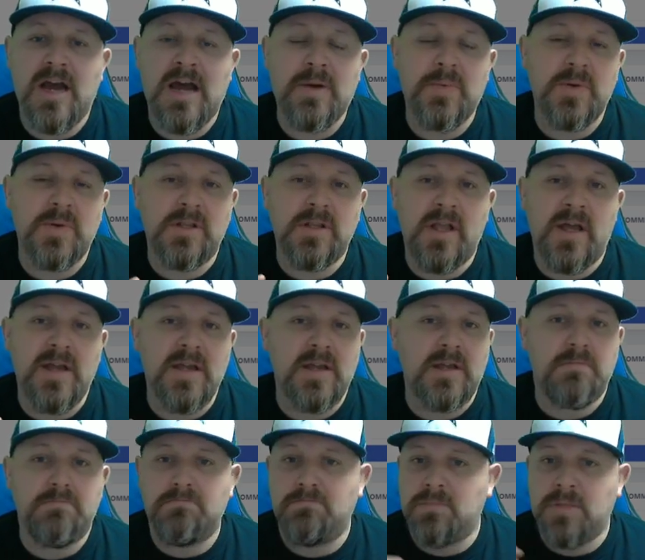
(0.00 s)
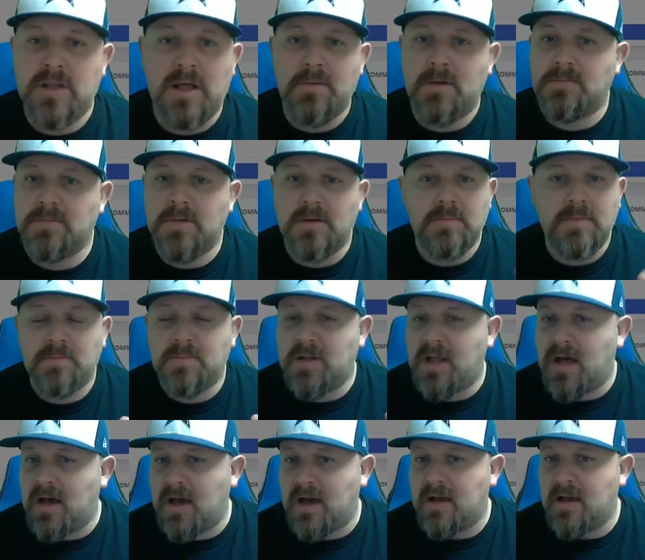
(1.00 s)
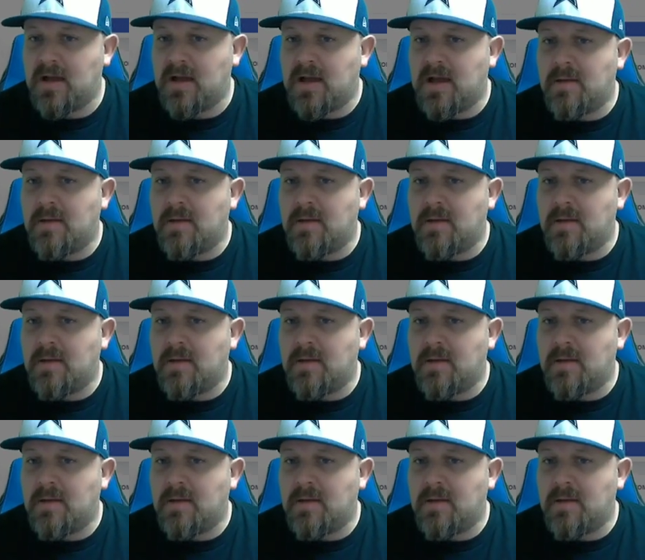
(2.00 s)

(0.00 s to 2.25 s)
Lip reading: I would like blah, blah, blah, blah, blah.